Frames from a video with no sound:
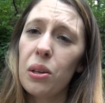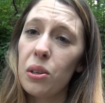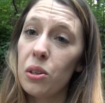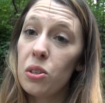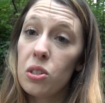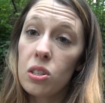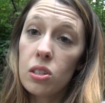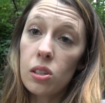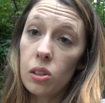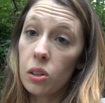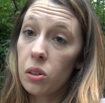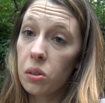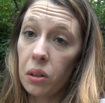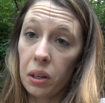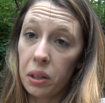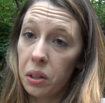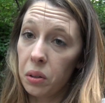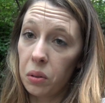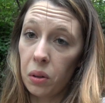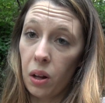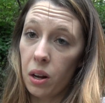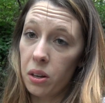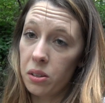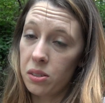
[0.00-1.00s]
just look like
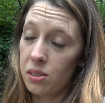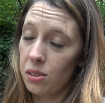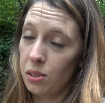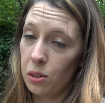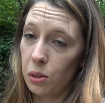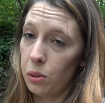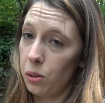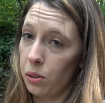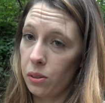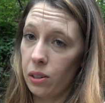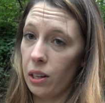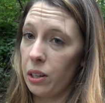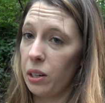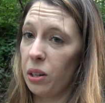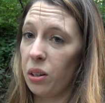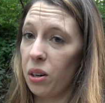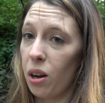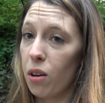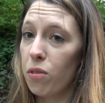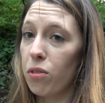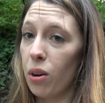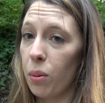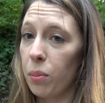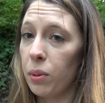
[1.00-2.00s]
you're lost and you look like you're
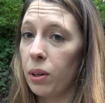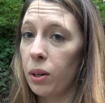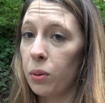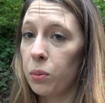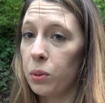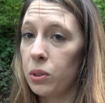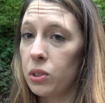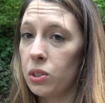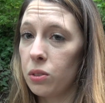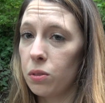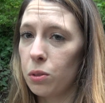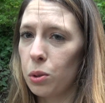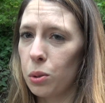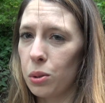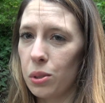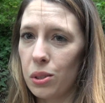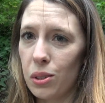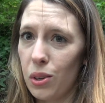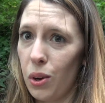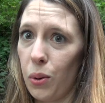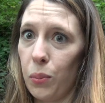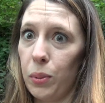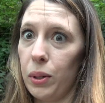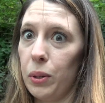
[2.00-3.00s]
not from here, which of course
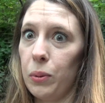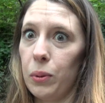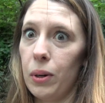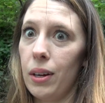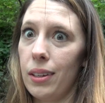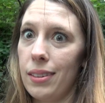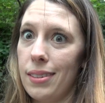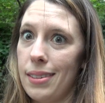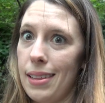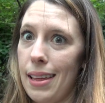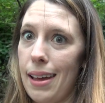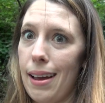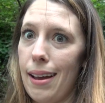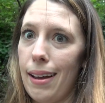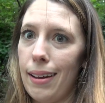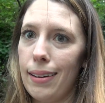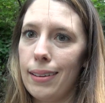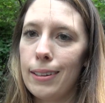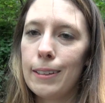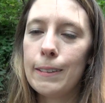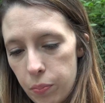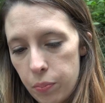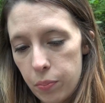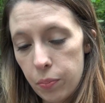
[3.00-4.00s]
nobody wants that.
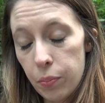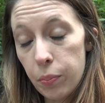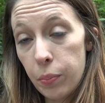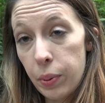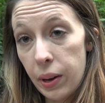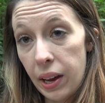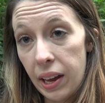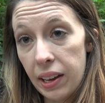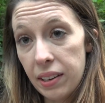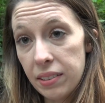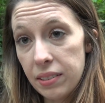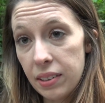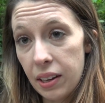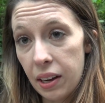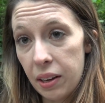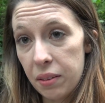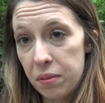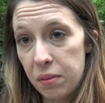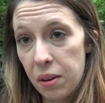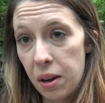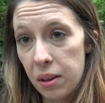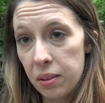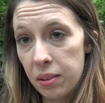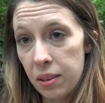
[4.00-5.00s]
But I have
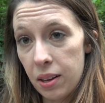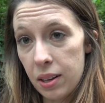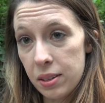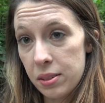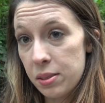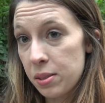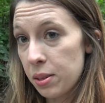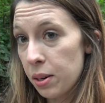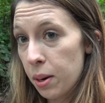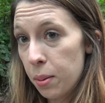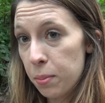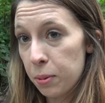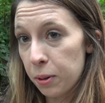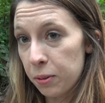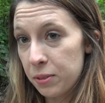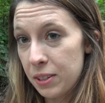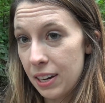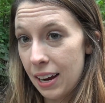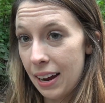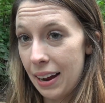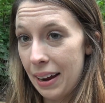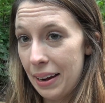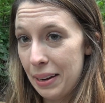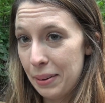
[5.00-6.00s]
gotten lost a number of
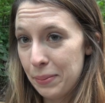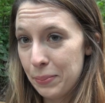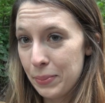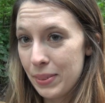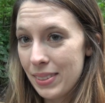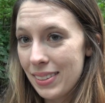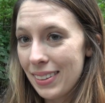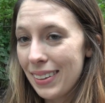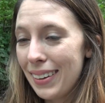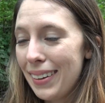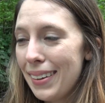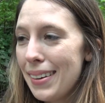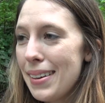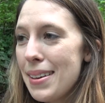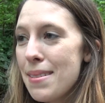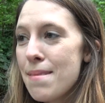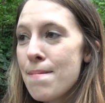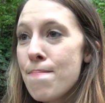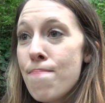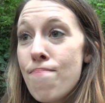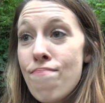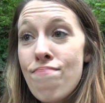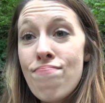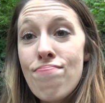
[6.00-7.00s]
times.
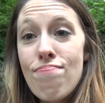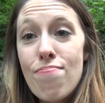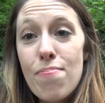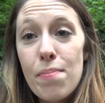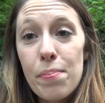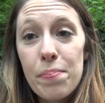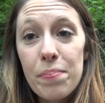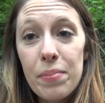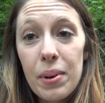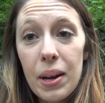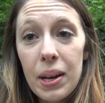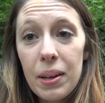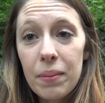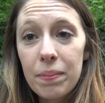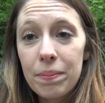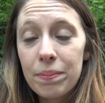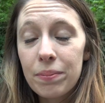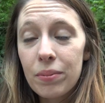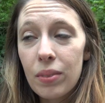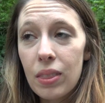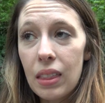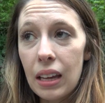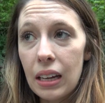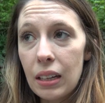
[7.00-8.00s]
But
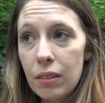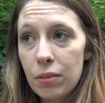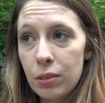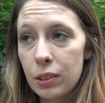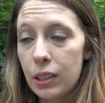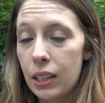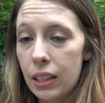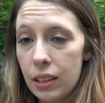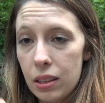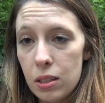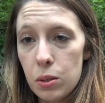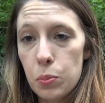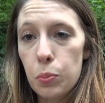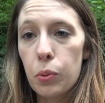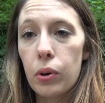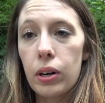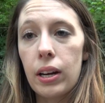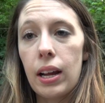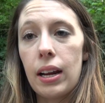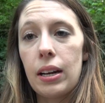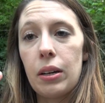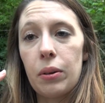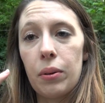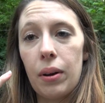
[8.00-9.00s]
thankfully at this
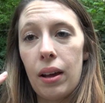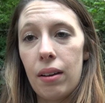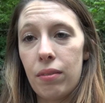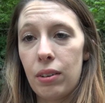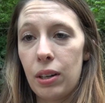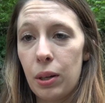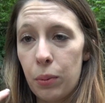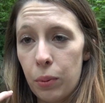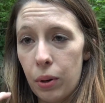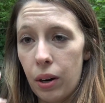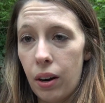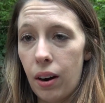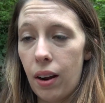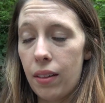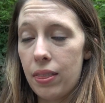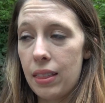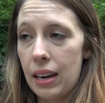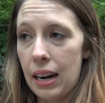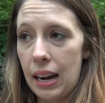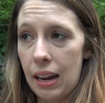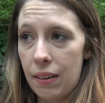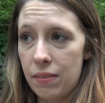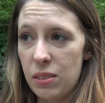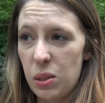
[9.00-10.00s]
point I don't have anywhere that
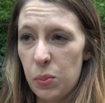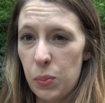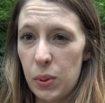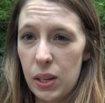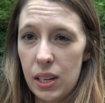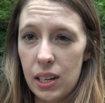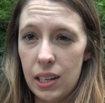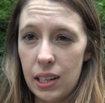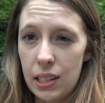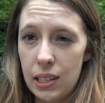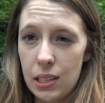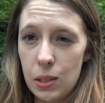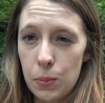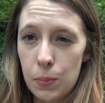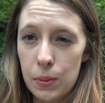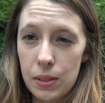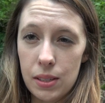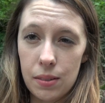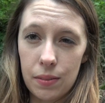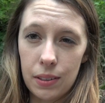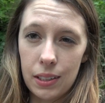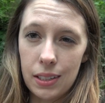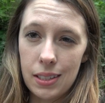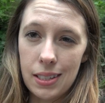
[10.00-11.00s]
I have to be at any
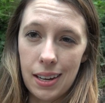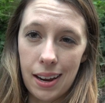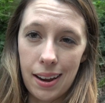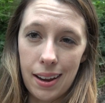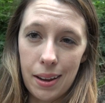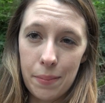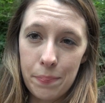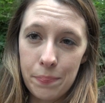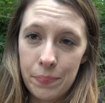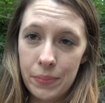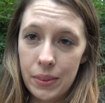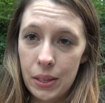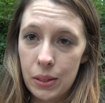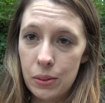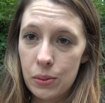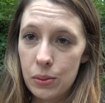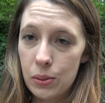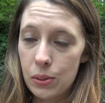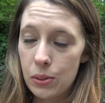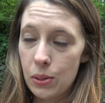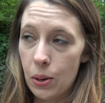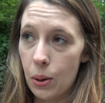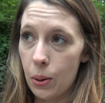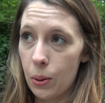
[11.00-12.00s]
specific time,
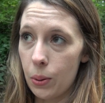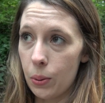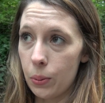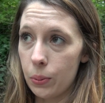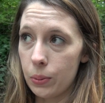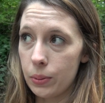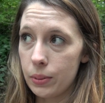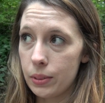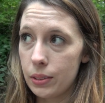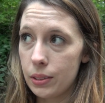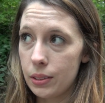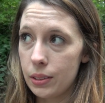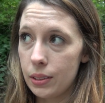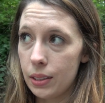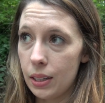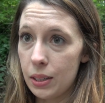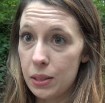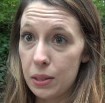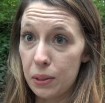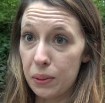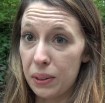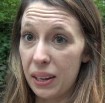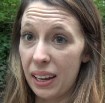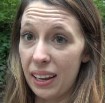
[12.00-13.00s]
so
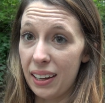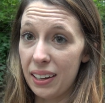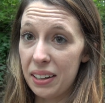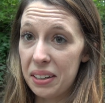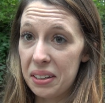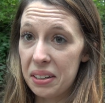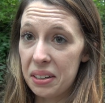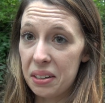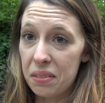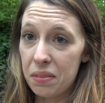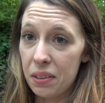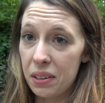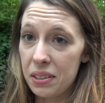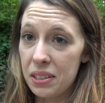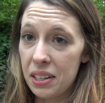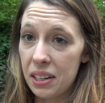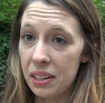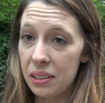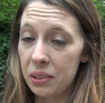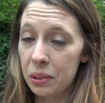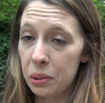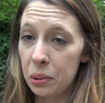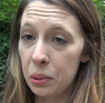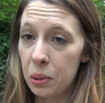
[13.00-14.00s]
it's okay if I
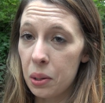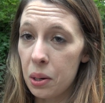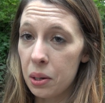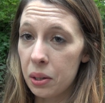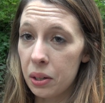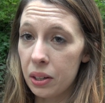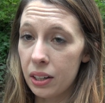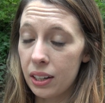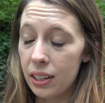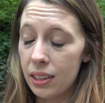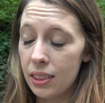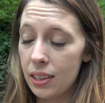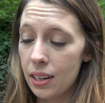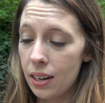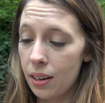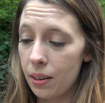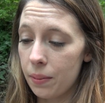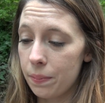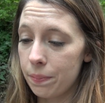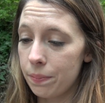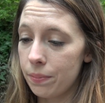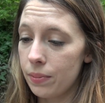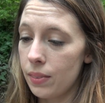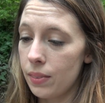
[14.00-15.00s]
take a little longer to get there.